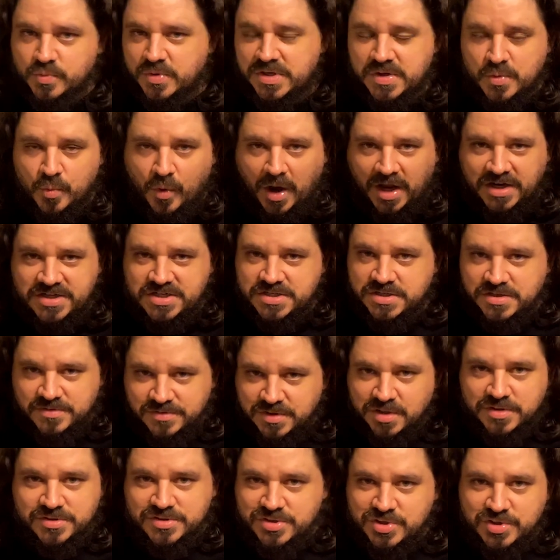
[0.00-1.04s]
when you watch
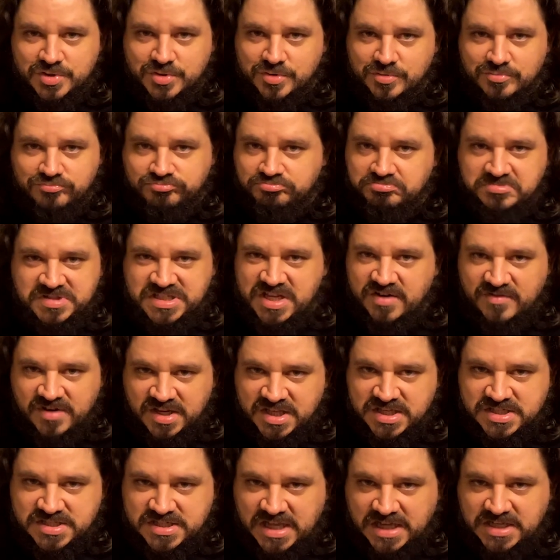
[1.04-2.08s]
those two
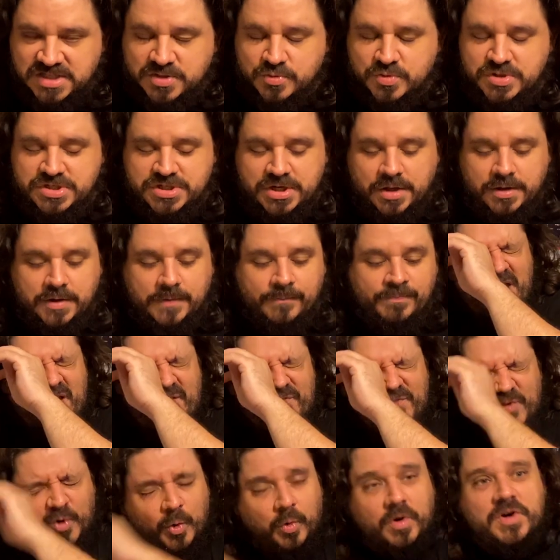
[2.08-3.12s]
DVDs next to each other.
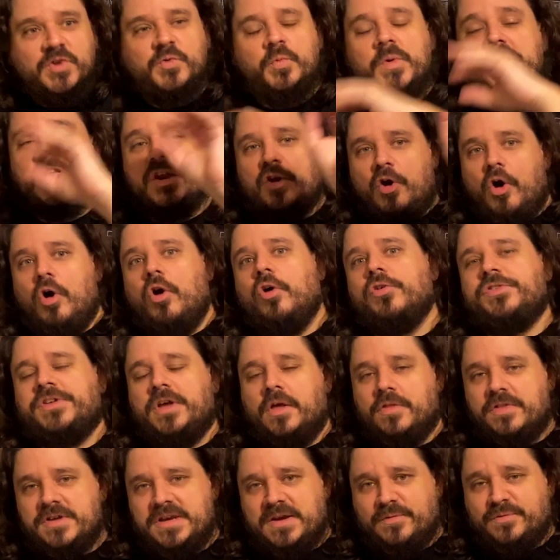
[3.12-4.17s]
Of course, we can all tell
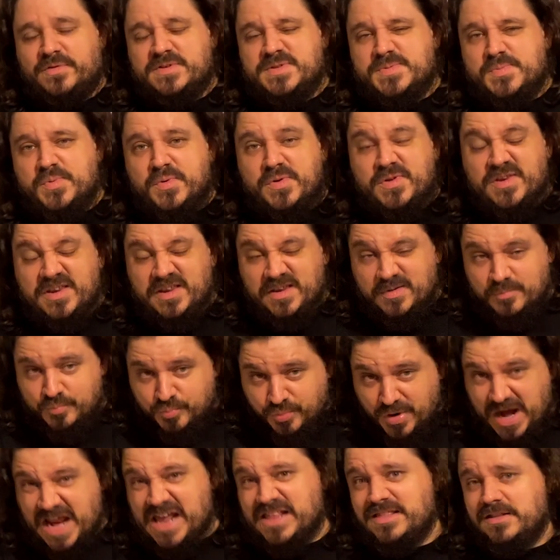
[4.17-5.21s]
the difference between
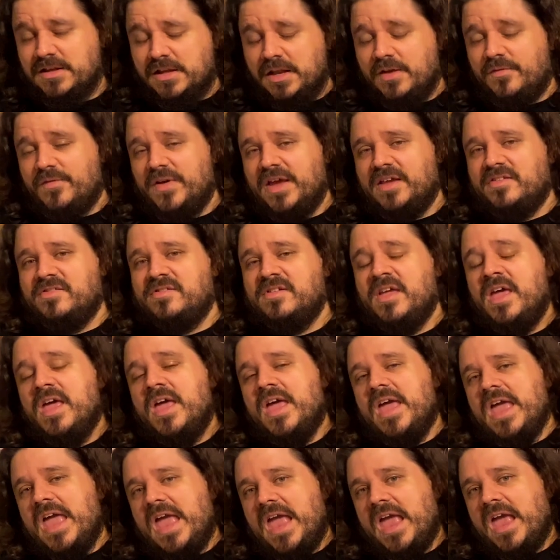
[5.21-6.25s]
practical effects
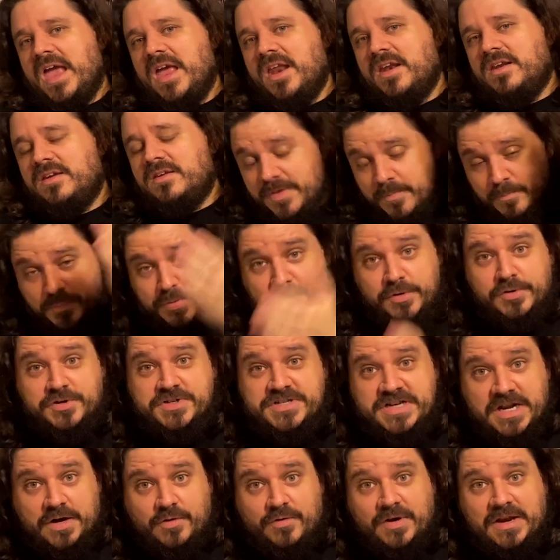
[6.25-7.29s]
and
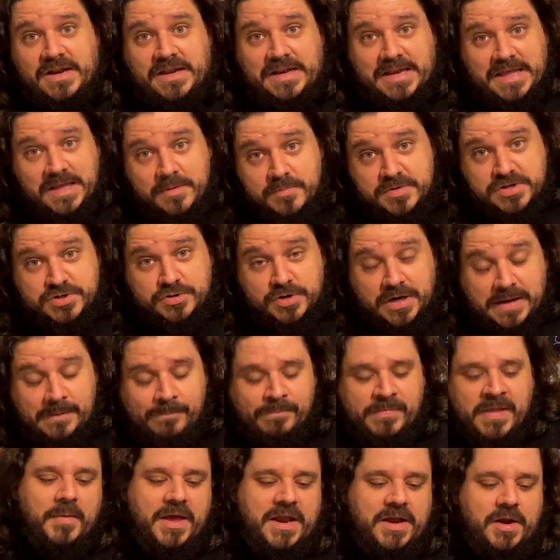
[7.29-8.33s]
computer-generated imagery,
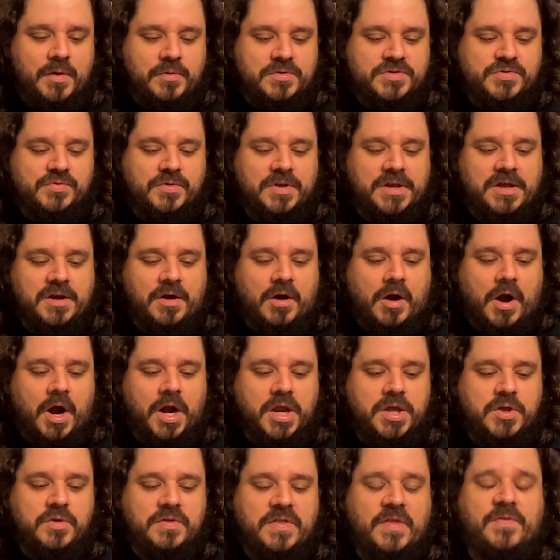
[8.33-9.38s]
and no one's really going to
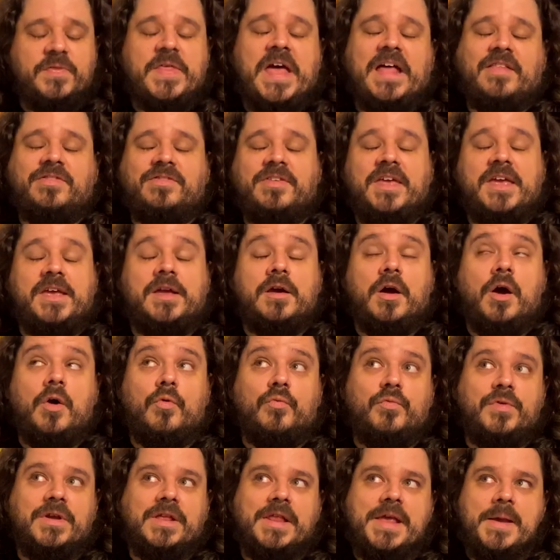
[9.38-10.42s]
argue that that's like a
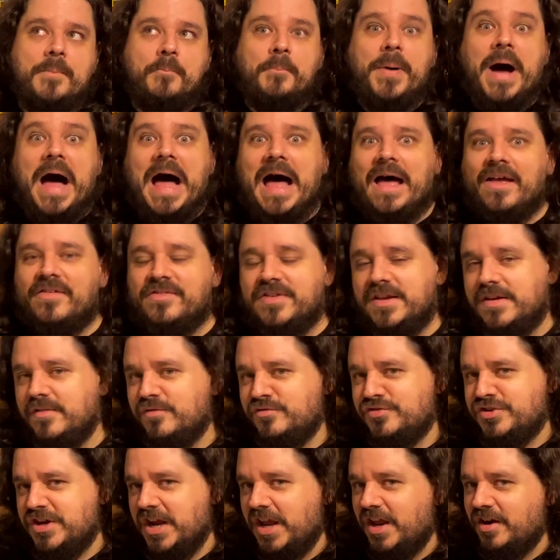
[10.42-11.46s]
really positive
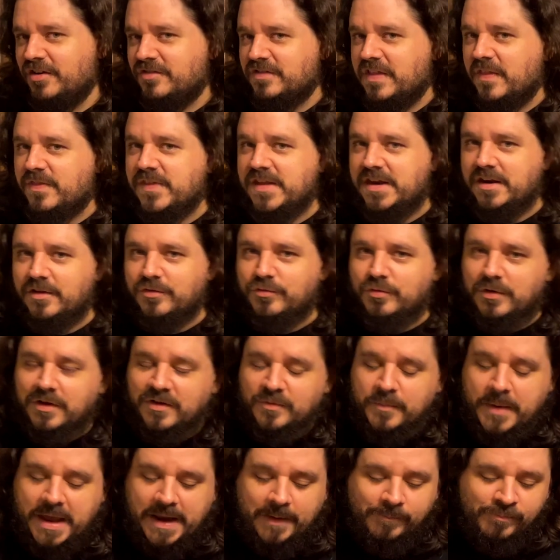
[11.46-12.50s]
change that the industry has
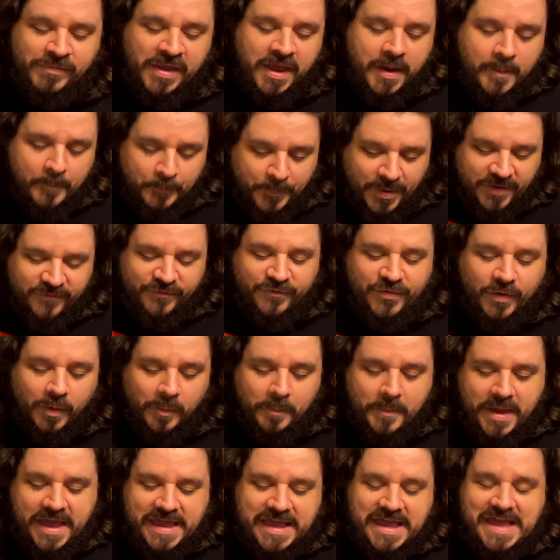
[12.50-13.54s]
made. But
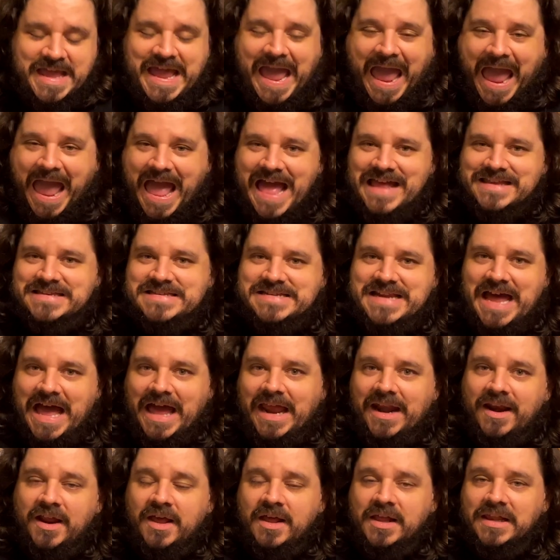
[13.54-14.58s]
filmmaking has
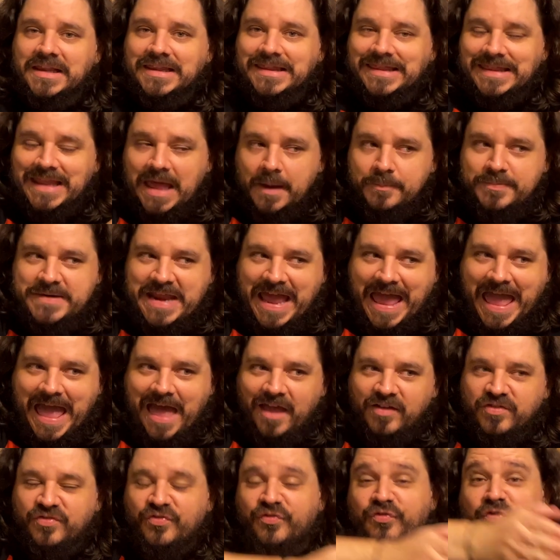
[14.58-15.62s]
not leapt
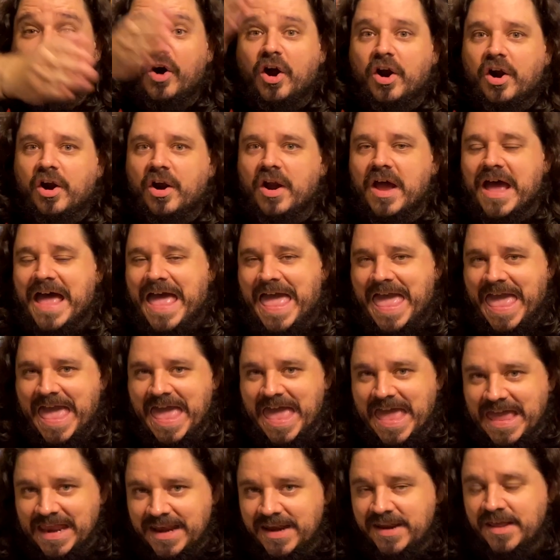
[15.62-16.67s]
as far
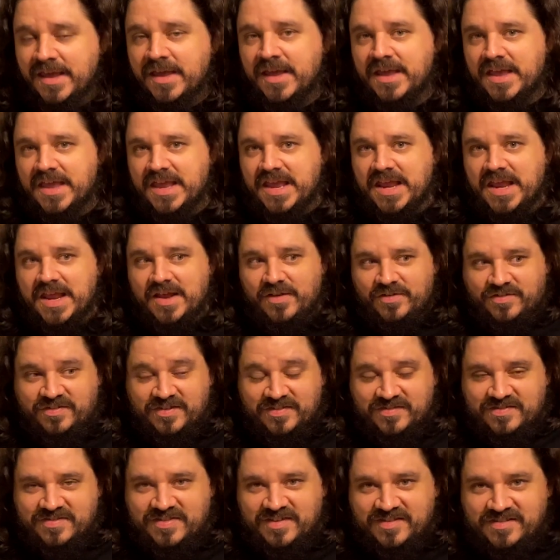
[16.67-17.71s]
ahead
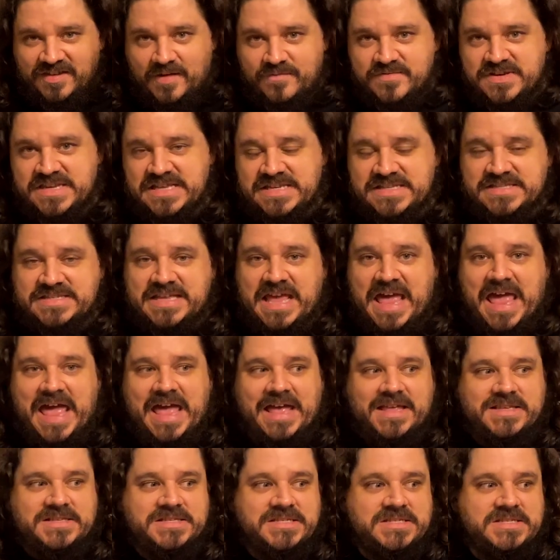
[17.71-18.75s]
since the 70s
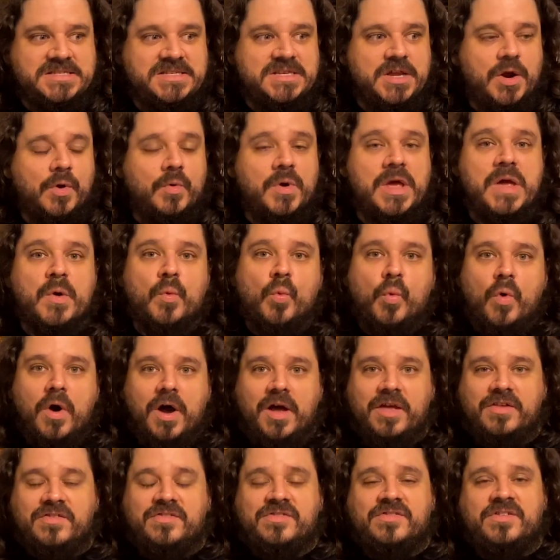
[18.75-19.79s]
as, it
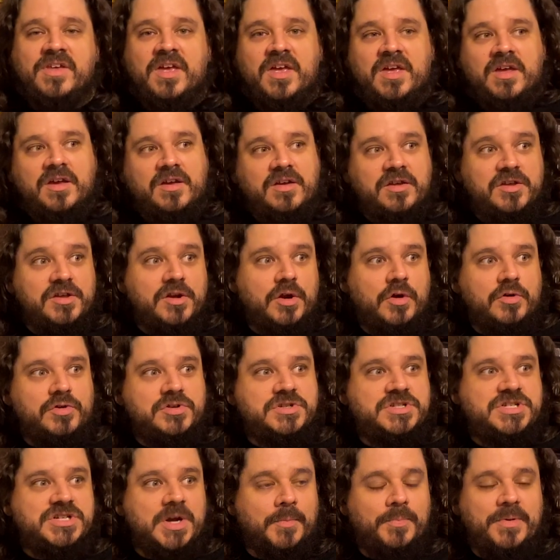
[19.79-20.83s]
was,
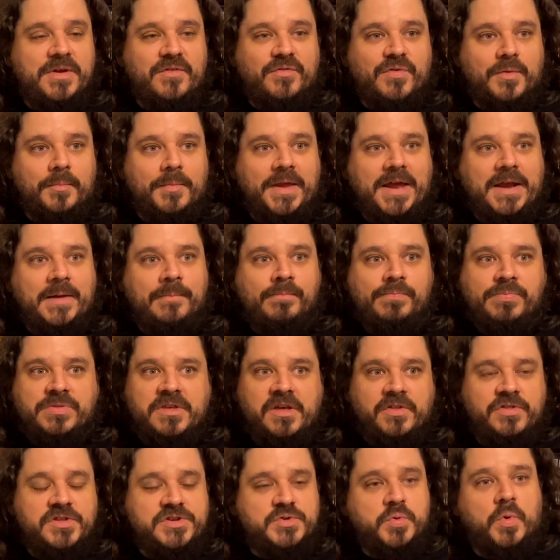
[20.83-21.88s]
jumping from like
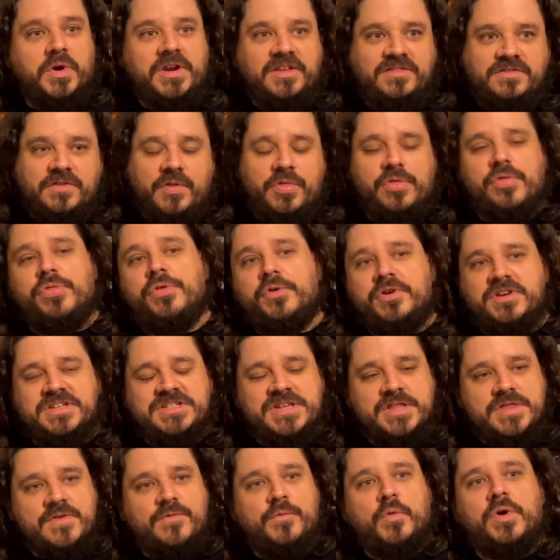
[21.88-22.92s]
the 20s to the 30s
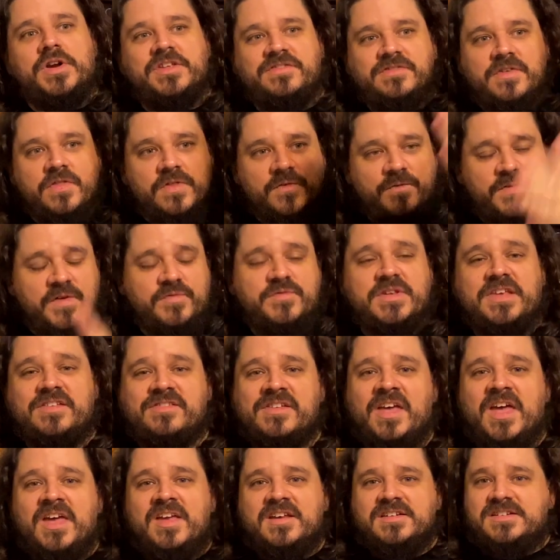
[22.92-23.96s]
to the 40s to the 50s
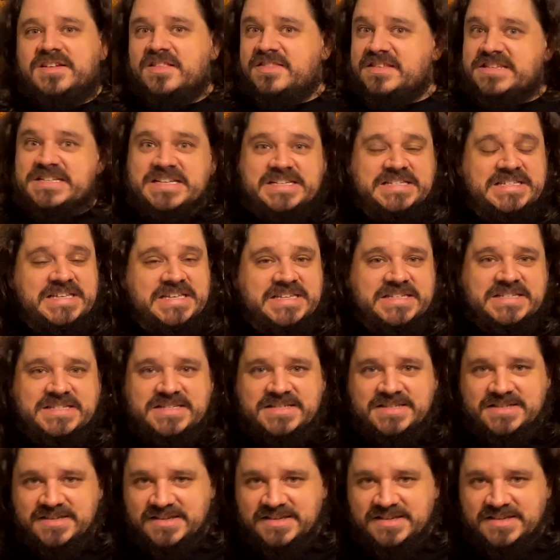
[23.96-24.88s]
to the 60s.